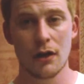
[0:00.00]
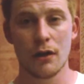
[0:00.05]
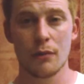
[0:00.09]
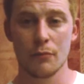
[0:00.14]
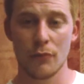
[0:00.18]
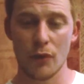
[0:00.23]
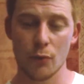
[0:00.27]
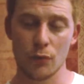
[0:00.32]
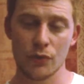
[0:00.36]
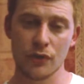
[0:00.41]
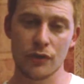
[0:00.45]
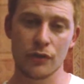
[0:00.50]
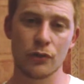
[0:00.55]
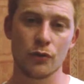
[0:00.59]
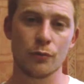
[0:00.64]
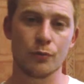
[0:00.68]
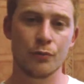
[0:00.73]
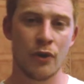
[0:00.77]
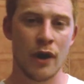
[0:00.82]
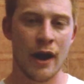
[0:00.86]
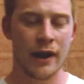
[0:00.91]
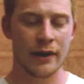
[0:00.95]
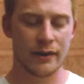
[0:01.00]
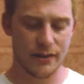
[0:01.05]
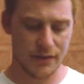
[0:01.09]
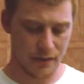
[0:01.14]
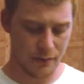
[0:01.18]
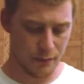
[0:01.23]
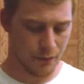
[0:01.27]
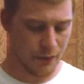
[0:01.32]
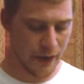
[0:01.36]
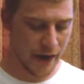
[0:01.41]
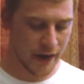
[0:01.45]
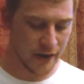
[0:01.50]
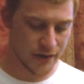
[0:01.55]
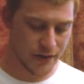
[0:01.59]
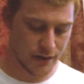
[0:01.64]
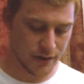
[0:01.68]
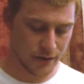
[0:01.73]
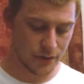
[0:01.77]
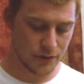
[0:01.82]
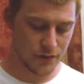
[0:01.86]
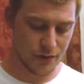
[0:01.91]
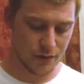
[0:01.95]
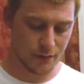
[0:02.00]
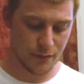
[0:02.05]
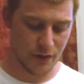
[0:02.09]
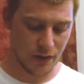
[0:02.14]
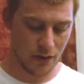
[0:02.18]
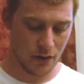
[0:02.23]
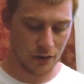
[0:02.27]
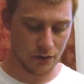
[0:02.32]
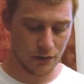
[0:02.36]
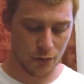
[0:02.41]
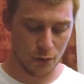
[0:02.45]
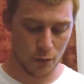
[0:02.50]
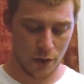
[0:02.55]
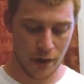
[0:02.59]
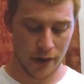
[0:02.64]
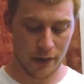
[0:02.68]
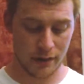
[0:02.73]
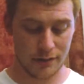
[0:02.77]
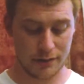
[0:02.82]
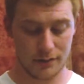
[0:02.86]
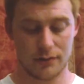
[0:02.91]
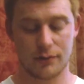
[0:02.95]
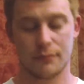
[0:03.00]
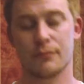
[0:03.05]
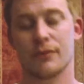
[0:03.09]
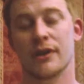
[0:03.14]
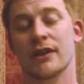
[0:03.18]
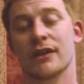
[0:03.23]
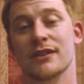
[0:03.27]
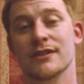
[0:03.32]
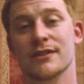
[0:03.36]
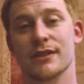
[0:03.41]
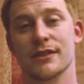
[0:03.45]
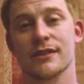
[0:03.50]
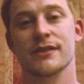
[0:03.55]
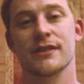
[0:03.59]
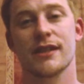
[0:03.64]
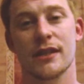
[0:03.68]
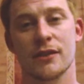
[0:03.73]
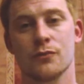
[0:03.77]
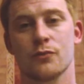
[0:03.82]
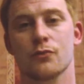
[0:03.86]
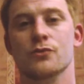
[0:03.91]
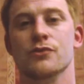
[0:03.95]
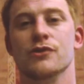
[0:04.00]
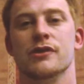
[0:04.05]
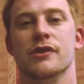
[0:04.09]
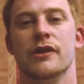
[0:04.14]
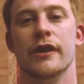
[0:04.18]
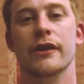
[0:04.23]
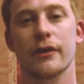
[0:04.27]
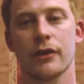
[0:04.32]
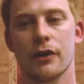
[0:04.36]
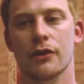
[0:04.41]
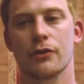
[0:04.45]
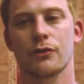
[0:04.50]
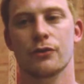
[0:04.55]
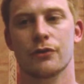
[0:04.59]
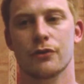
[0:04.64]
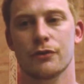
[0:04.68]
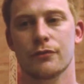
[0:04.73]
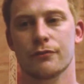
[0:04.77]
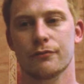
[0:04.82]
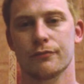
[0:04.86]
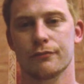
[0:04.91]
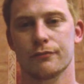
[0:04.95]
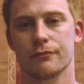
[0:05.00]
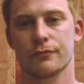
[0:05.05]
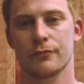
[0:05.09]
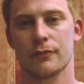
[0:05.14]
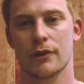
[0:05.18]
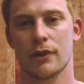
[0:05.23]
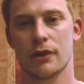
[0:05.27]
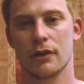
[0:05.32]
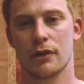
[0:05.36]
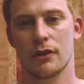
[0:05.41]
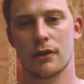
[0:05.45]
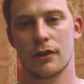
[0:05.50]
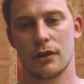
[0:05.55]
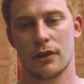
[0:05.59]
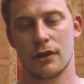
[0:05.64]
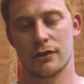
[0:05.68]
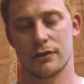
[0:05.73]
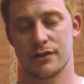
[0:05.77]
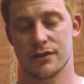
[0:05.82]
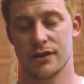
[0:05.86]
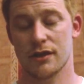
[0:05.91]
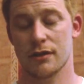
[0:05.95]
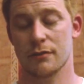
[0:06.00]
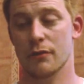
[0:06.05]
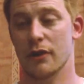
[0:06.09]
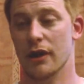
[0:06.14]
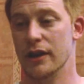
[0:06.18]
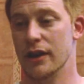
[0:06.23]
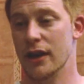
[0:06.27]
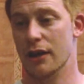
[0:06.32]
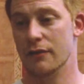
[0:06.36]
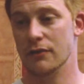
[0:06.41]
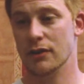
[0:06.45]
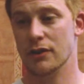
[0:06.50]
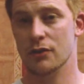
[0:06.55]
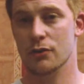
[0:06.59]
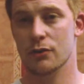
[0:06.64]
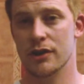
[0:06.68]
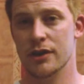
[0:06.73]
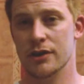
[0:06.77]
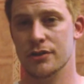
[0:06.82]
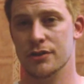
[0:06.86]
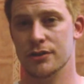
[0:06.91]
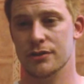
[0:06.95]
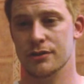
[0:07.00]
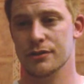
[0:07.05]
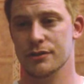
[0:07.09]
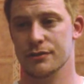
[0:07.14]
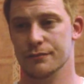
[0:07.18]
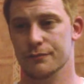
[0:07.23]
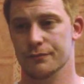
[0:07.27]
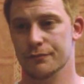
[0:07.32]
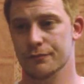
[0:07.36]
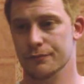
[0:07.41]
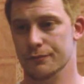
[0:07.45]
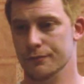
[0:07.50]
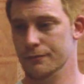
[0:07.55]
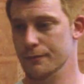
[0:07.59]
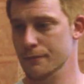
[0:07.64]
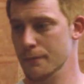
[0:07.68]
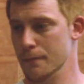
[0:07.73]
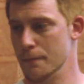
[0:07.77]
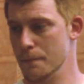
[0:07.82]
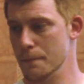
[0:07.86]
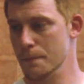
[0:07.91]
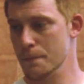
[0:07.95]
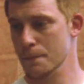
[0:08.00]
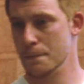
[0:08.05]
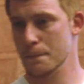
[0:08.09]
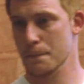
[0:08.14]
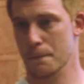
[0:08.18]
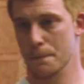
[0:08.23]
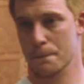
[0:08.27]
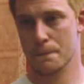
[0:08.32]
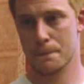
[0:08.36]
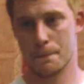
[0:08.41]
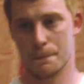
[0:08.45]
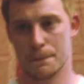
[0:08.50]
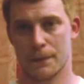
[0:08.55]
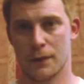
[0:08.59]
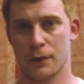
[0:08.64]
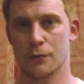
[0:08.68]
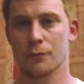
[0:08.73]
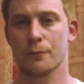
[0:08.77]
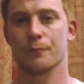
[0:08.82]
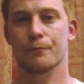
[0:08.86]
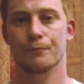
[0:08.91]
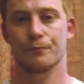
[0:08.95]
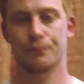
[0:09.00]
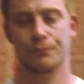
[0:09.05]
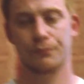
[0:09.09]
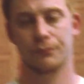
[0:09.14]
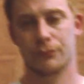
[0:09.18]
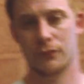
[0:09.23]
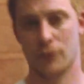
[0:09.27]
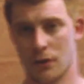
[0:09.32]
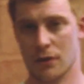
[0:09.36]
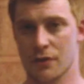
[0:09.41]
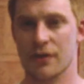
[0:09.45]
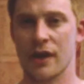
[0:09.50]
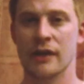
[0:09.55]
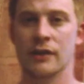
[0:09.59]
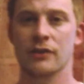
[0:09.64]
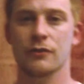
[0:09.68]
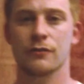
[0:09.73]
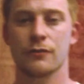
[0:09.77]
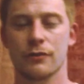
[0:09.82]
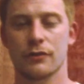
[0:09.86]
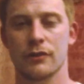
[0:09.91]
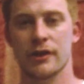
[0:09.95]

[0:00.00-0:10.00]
But with a little practice and patience, you should be on your way to being a successful snake owner. Does anybody have any questions? No? Alright, thank you for